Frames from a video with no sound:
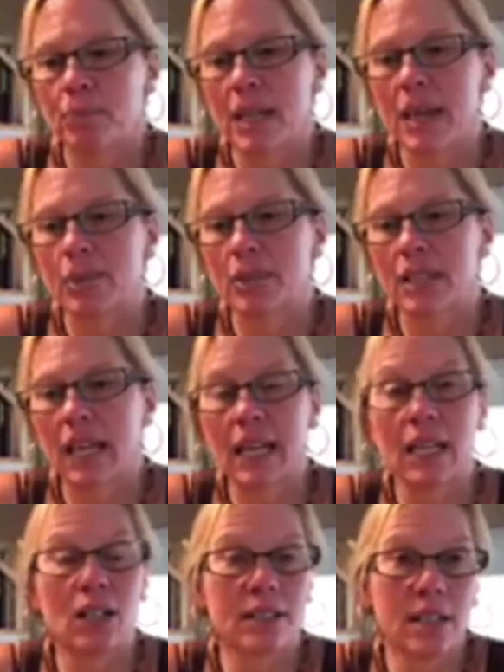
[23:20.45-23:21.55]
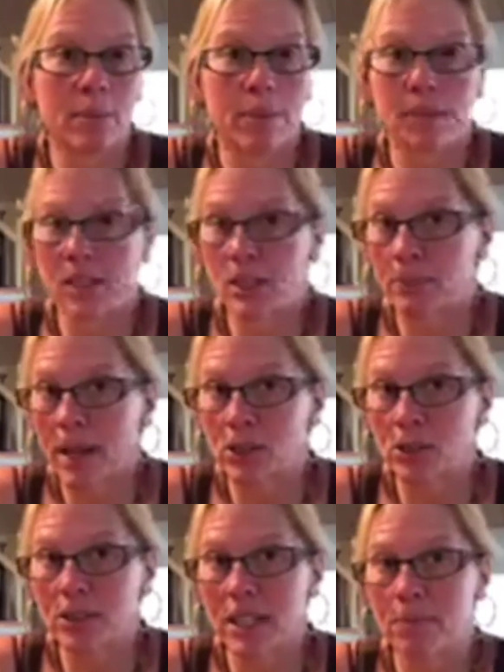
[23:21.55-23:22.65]
be able to get in on some of the
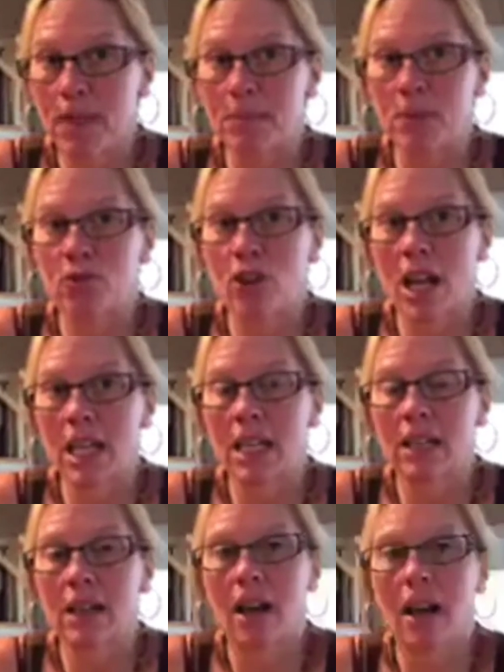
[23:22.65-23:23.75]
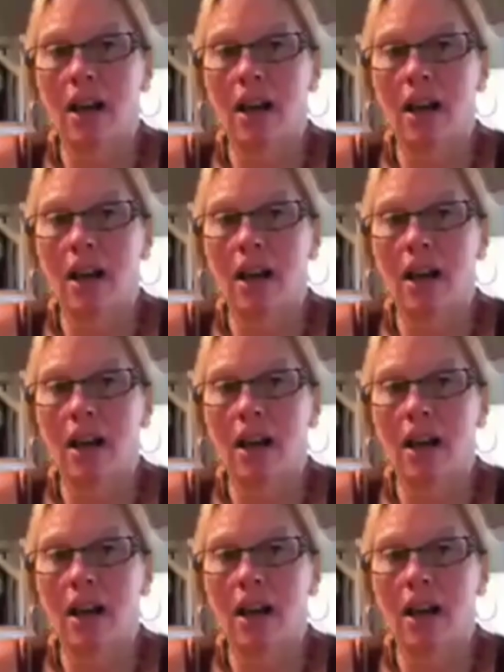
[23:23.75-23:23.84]
specials that might be running.